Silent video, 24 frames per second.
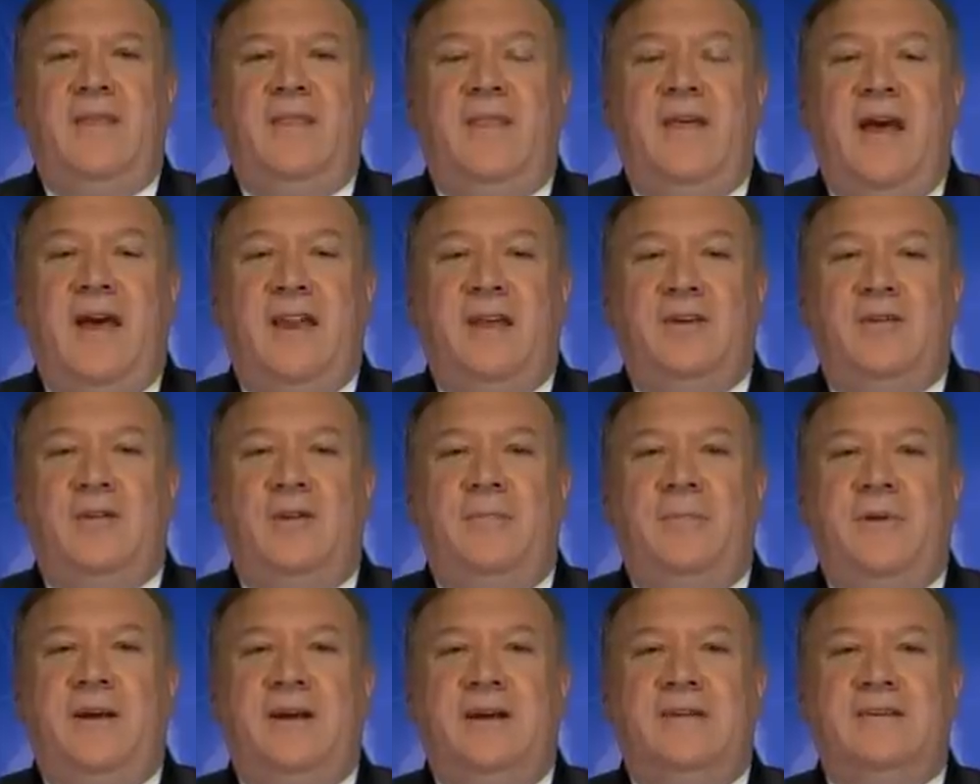They ought to do
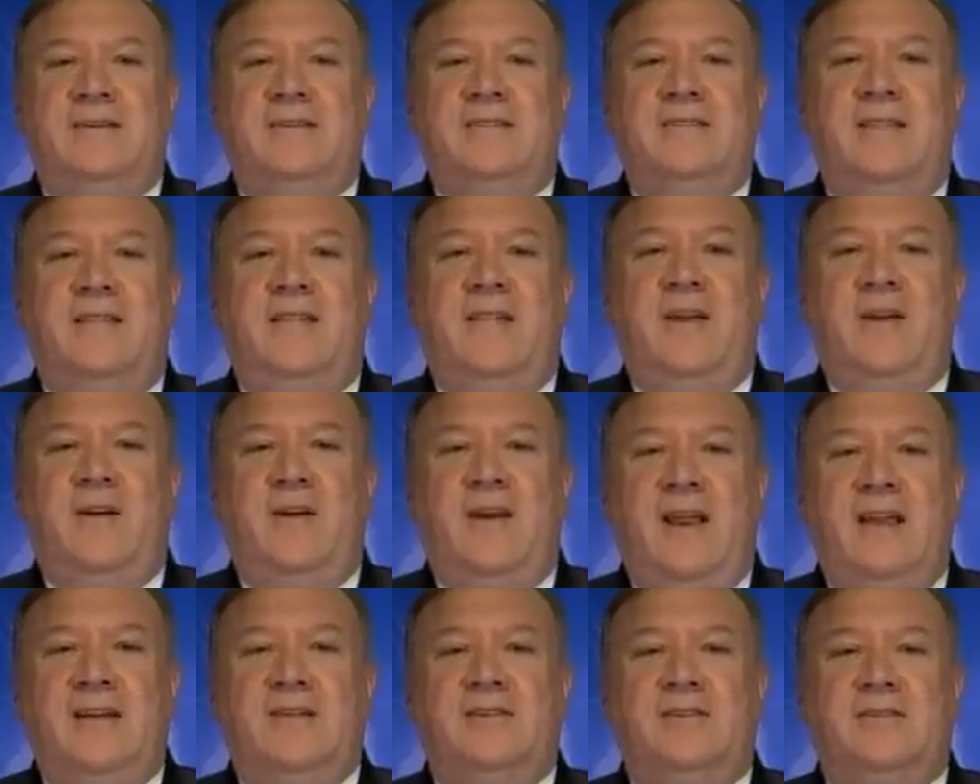it because it's in their
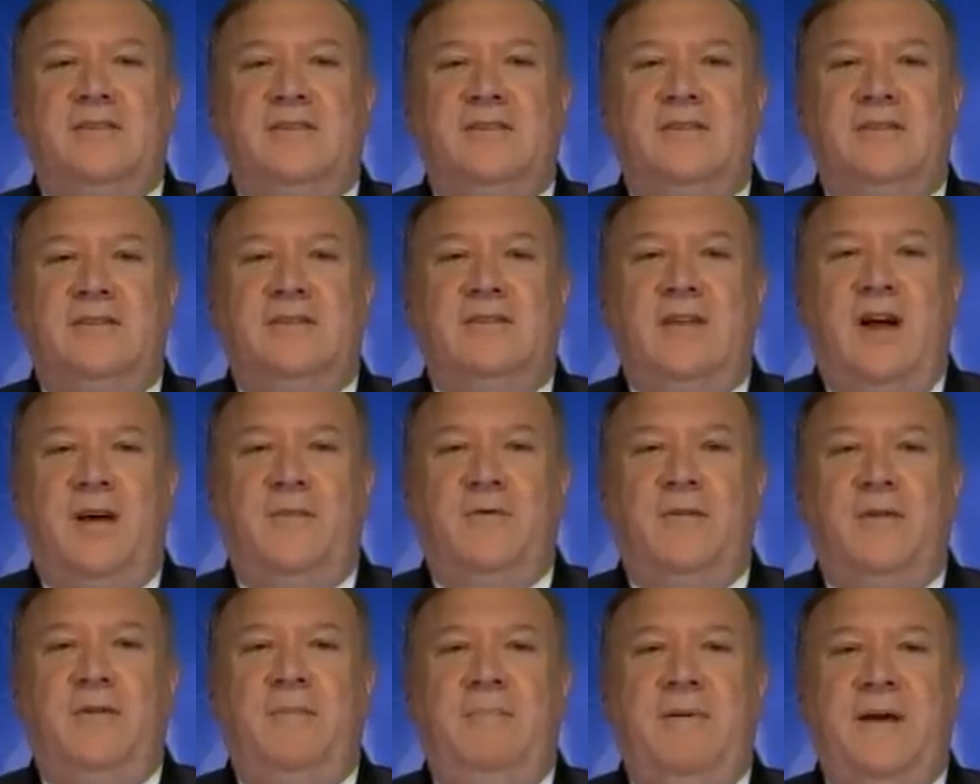nation's
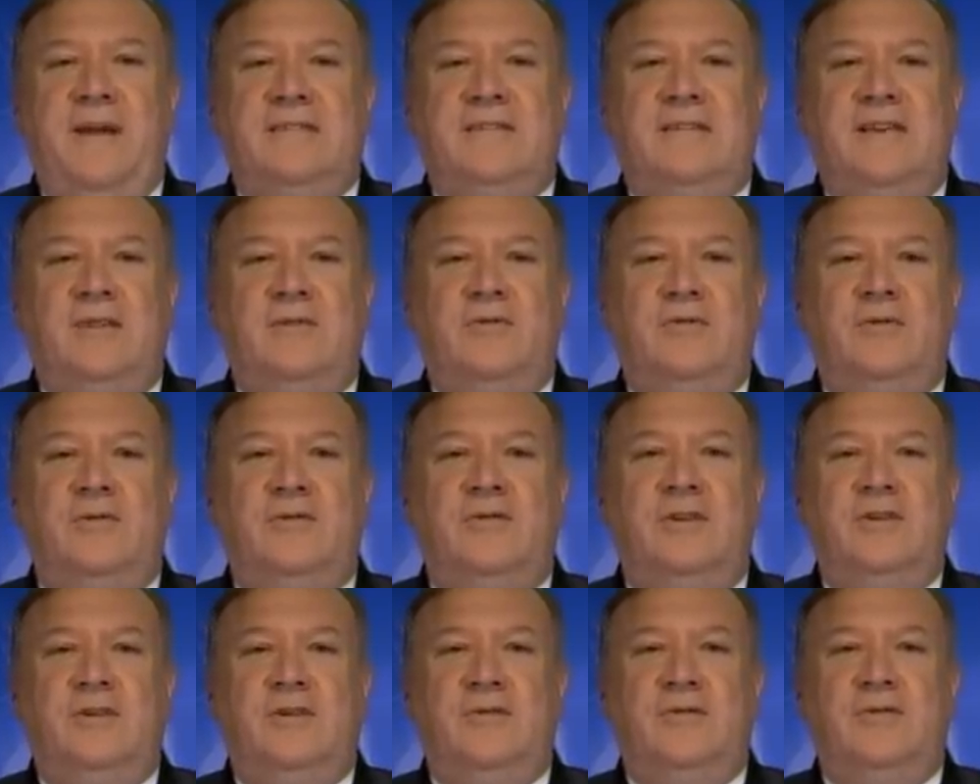sovereign best
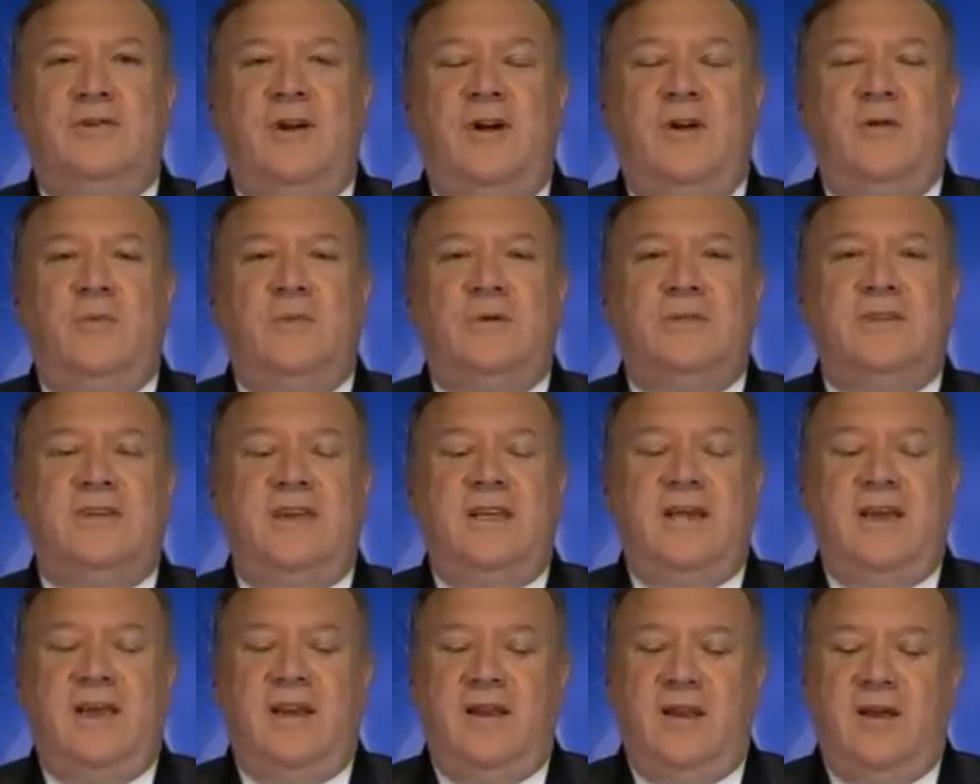interest to do so, and we're
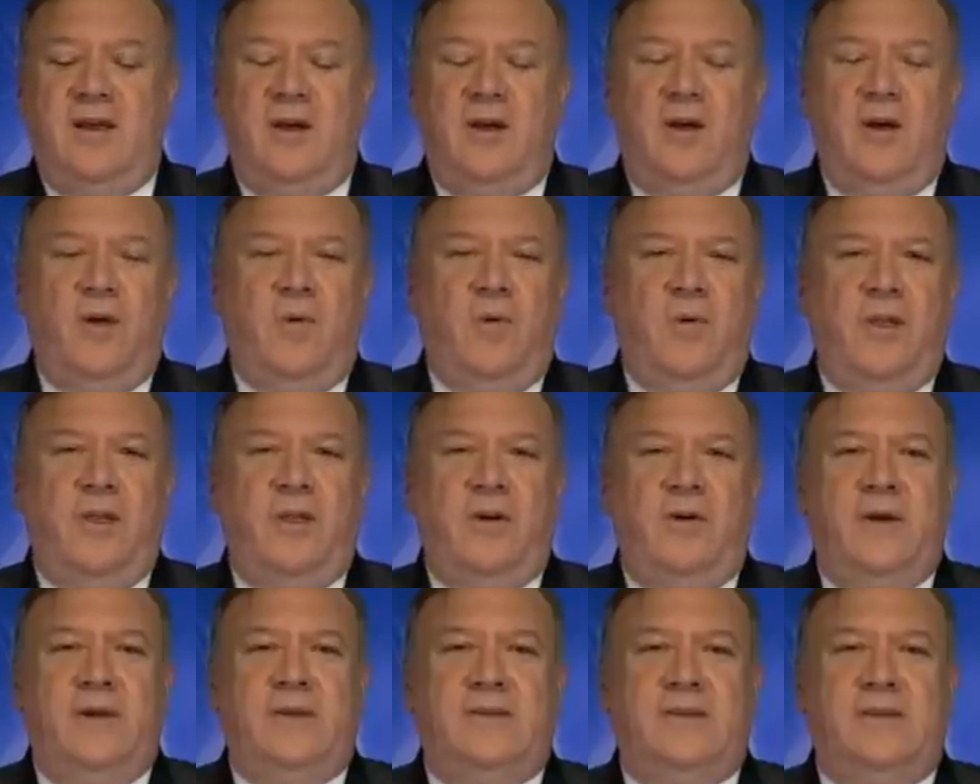seeing it,
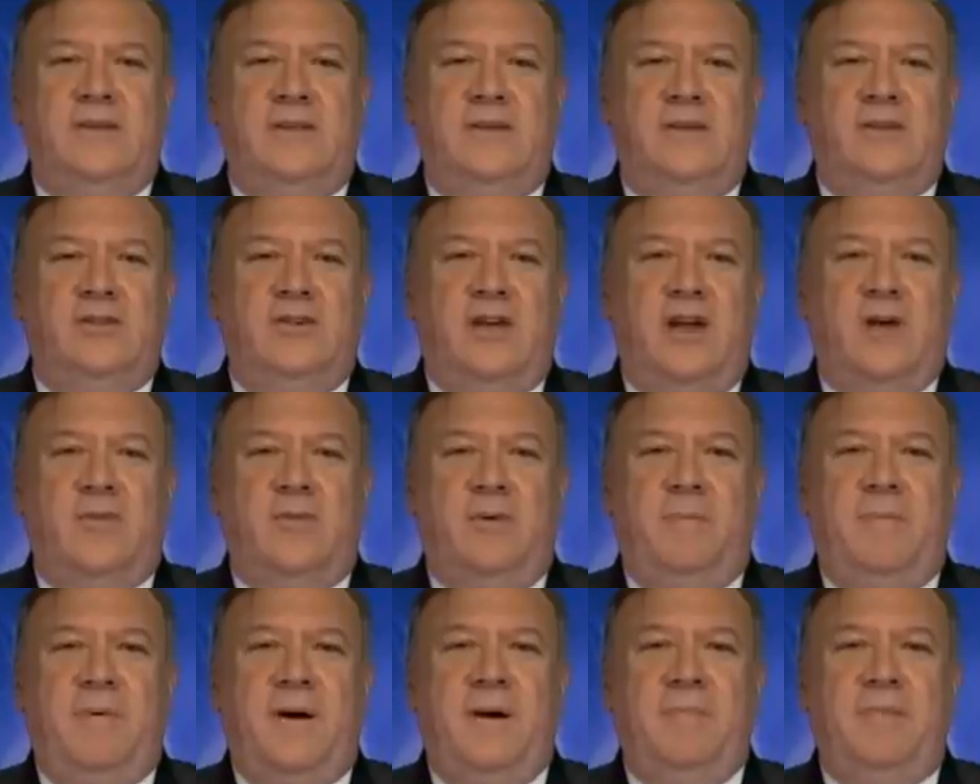whether it's in the Czech
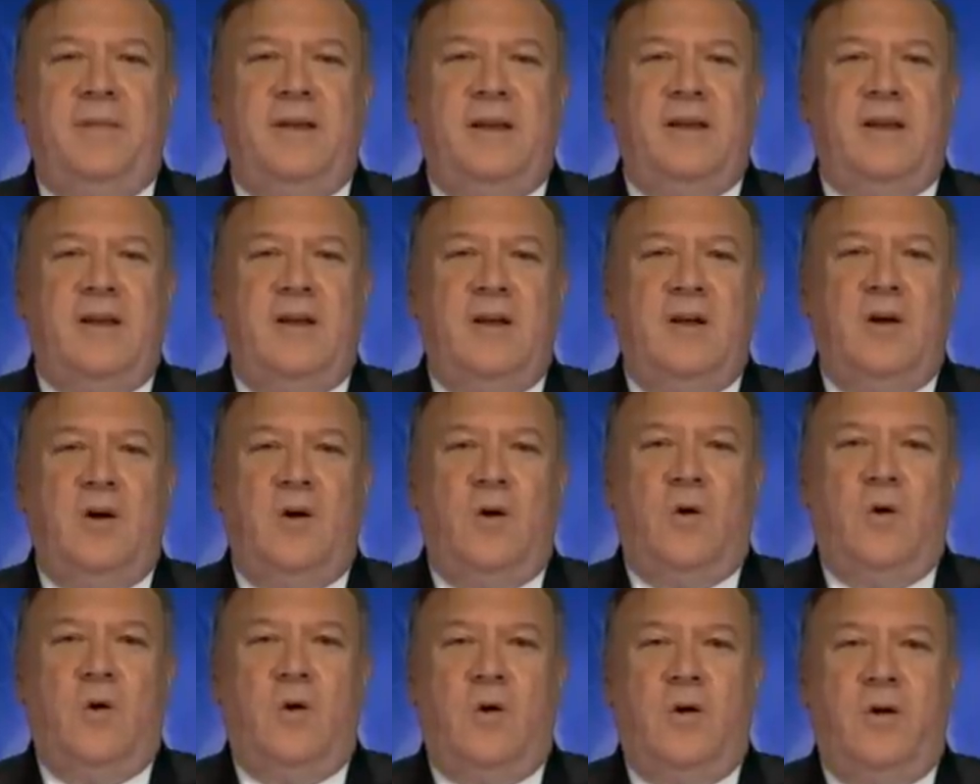Republic
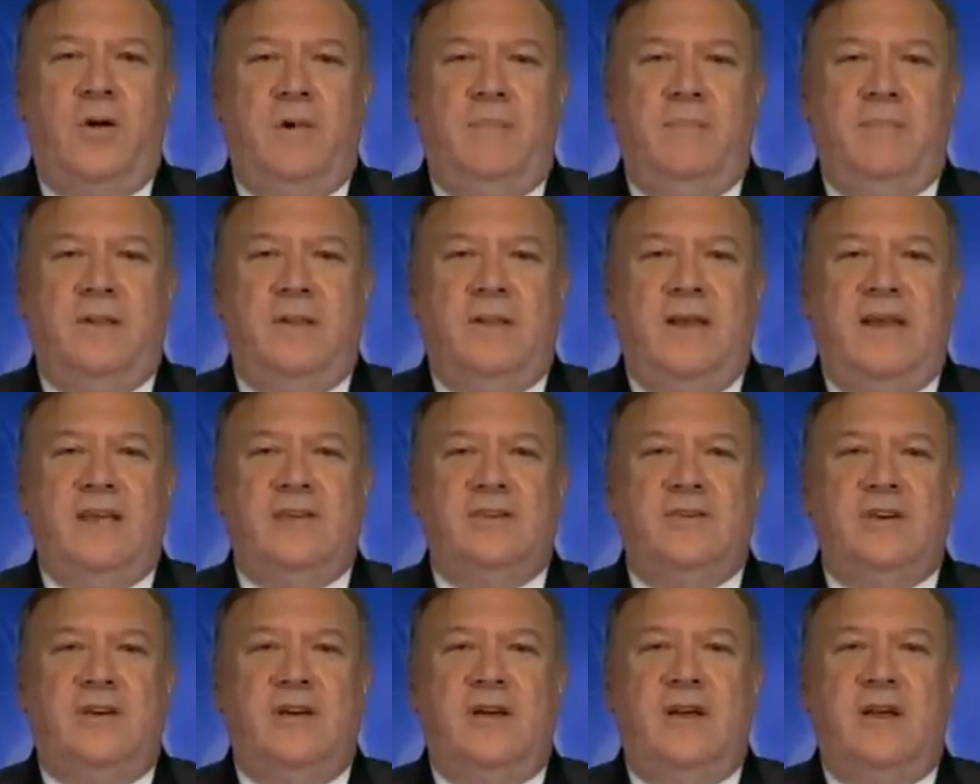or in
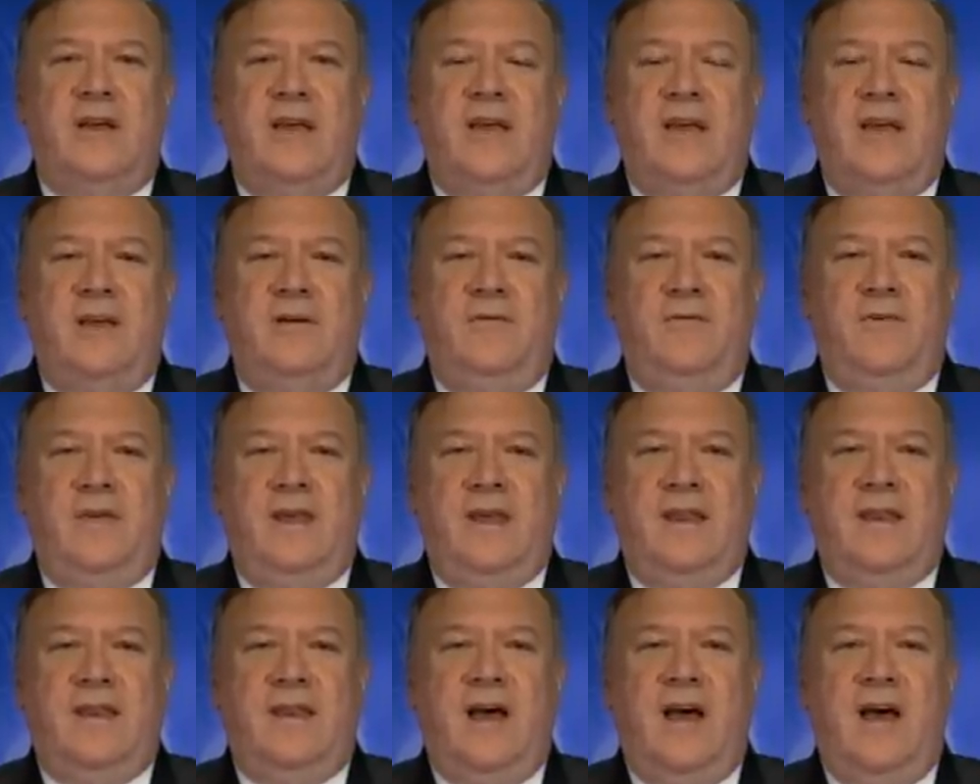Malaysia and
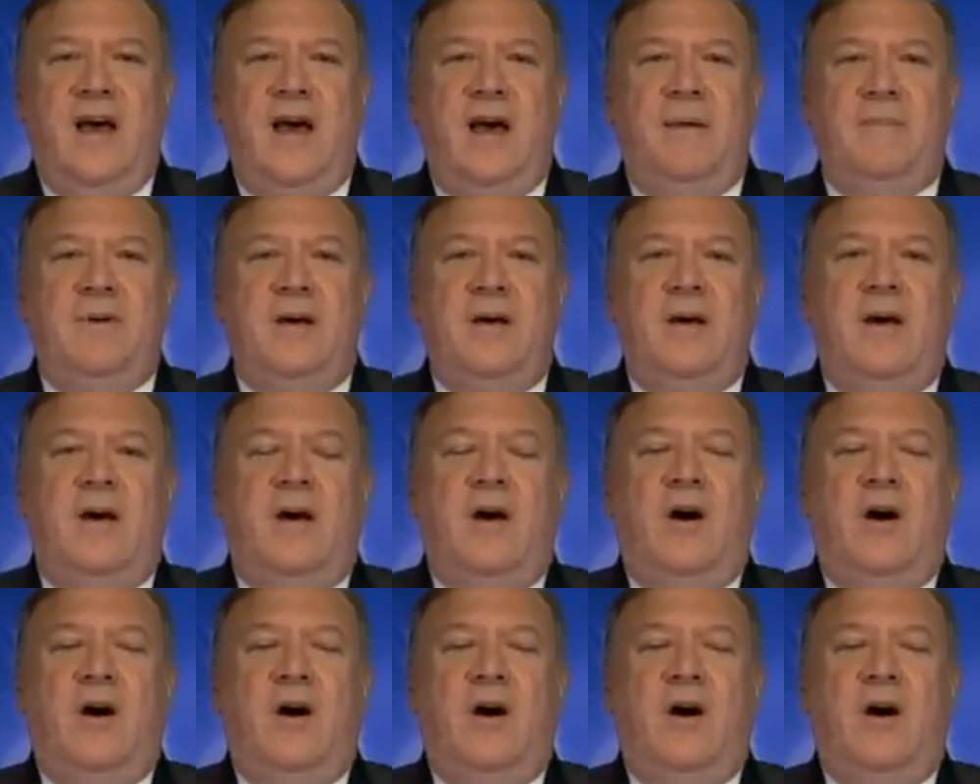Vietnam.